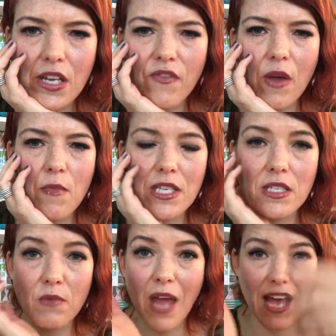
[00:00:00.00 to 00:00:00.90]
If I missed
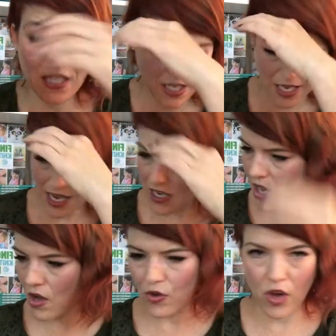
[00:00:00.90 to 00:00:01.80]
them, ask again and
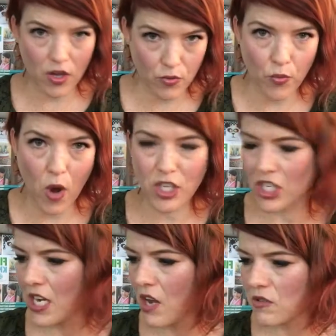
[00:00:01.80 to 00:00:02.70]
I'll, I'll watch
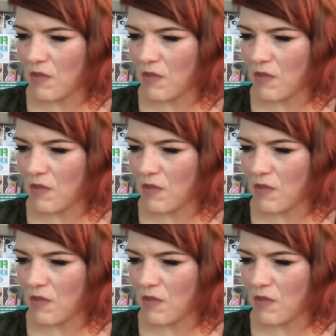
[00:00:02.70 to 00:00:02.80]
it now.